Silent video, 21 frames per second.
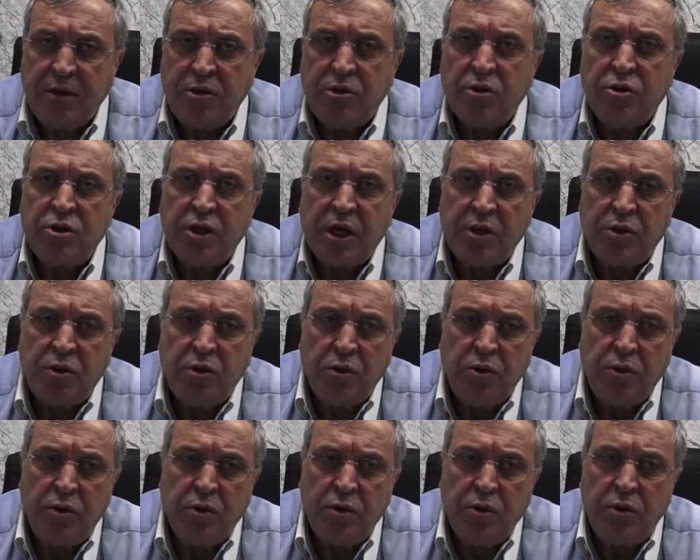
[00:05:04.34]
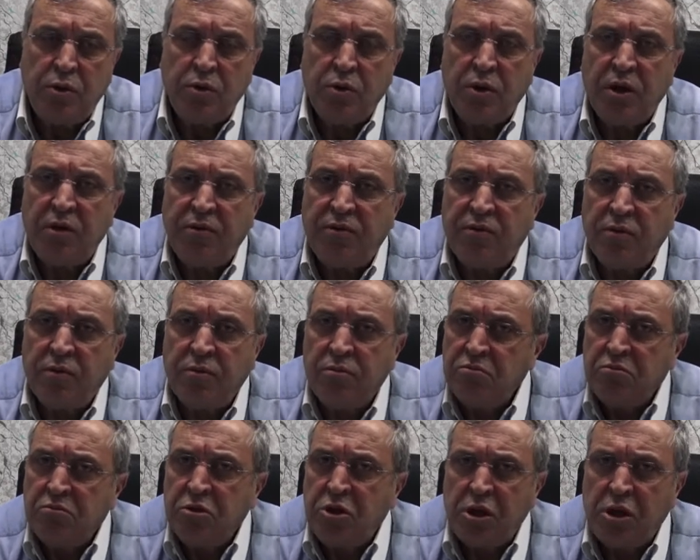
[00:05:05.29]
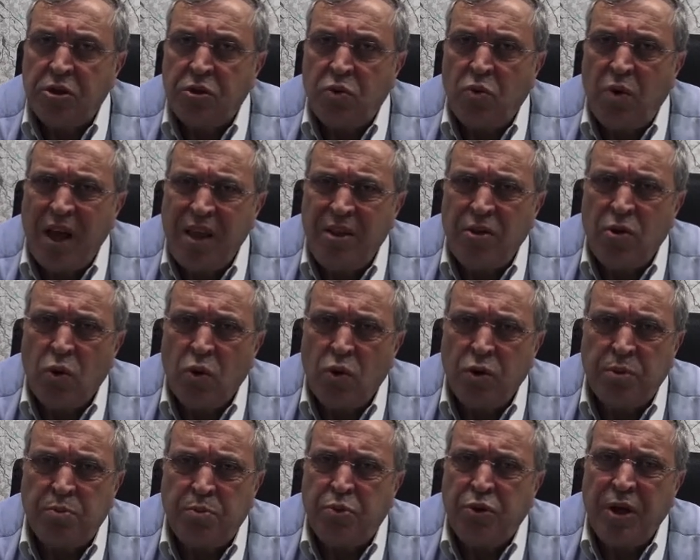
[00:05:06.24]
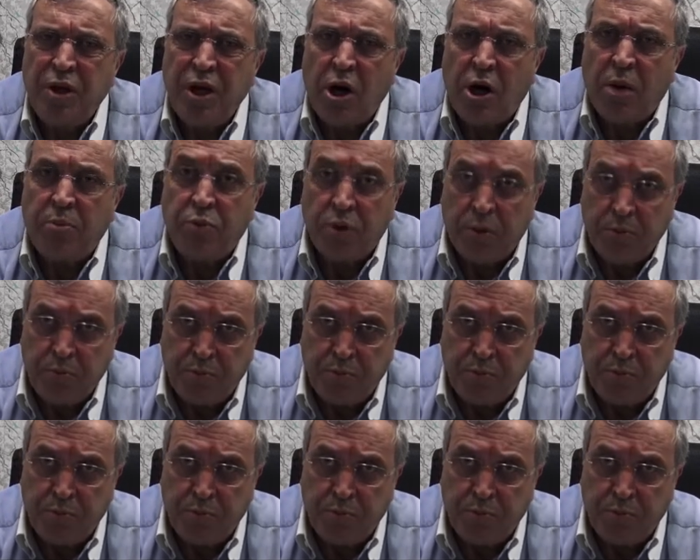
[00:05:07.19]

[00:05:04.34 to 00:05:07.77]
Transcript: suggest to you to give just one dose pre-op